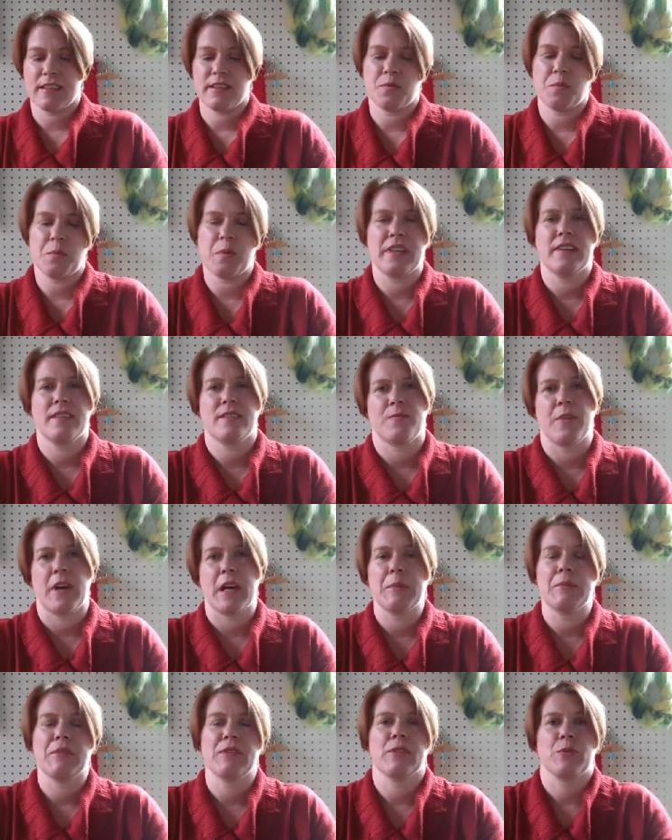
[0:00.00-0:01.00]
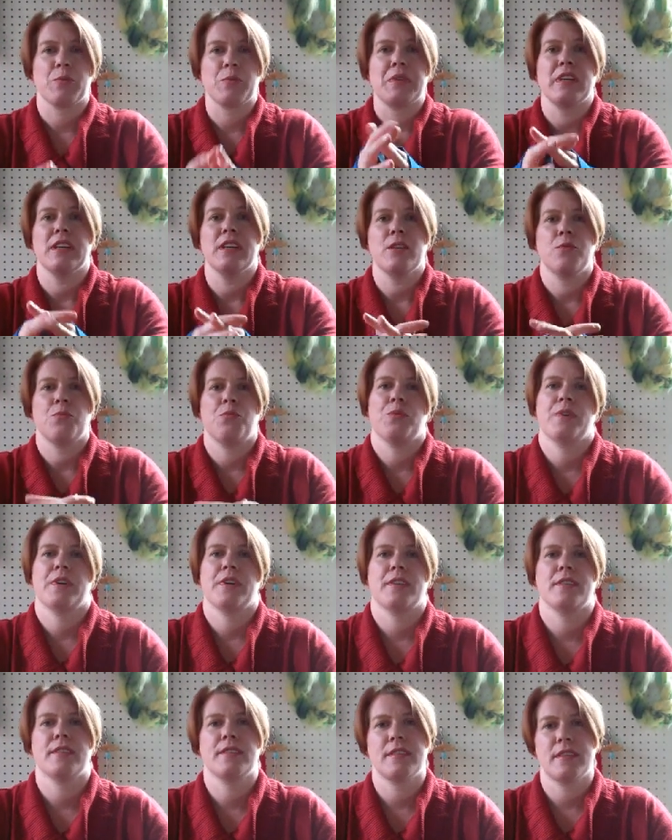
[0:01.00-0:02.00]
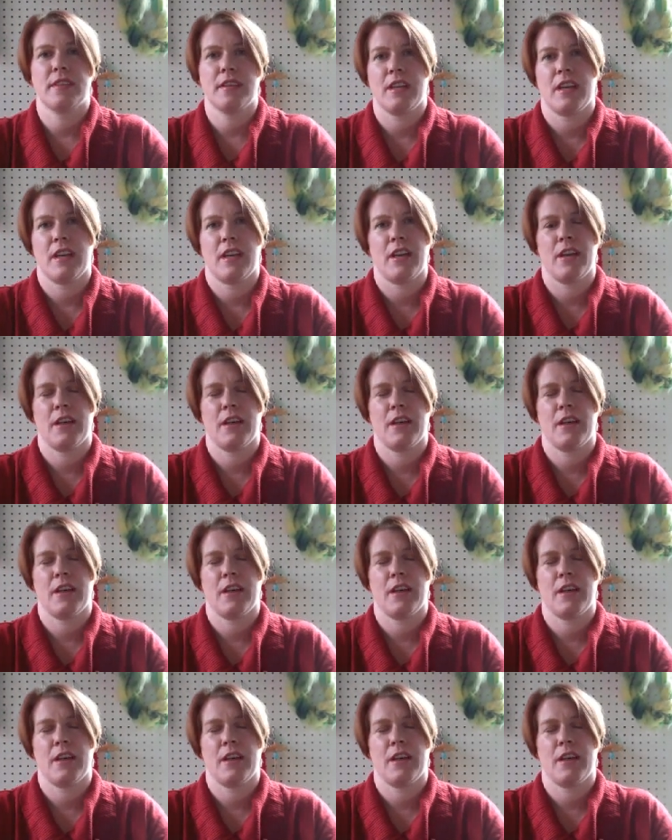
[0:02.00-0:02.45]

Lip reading: this week's fiber of the week was